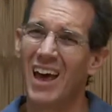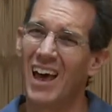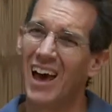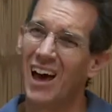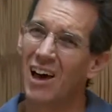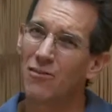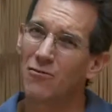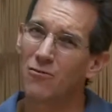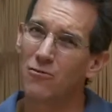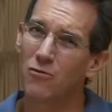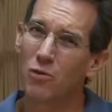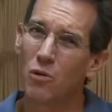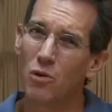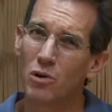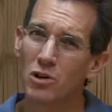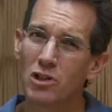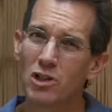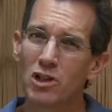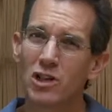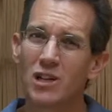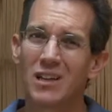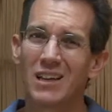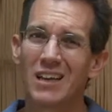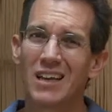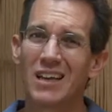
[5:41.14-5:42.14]

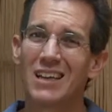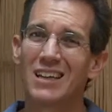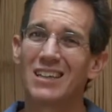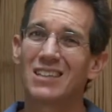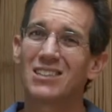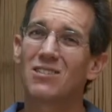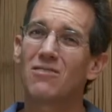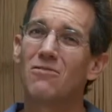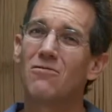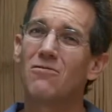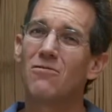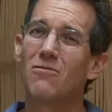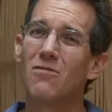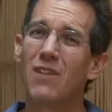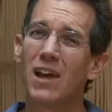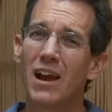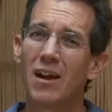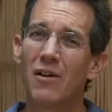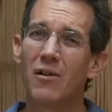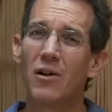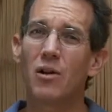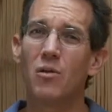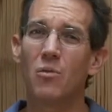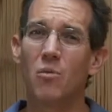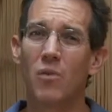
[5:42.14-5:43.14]
Unfortunately, it's
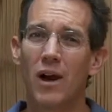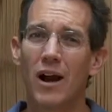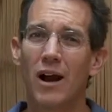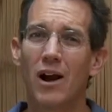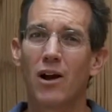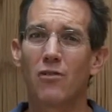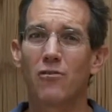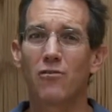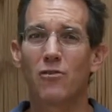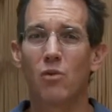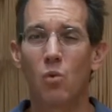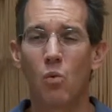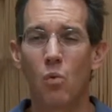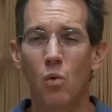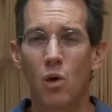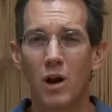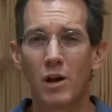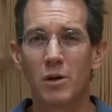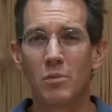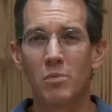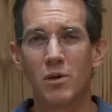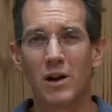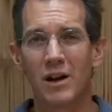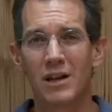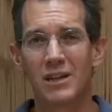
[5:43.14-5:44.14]
very rare for
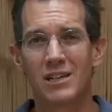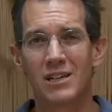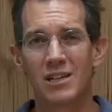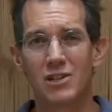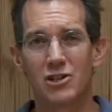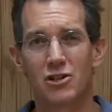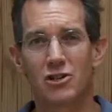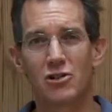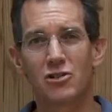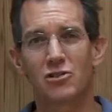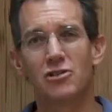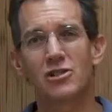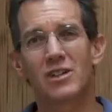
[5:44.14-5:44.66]
one practitioner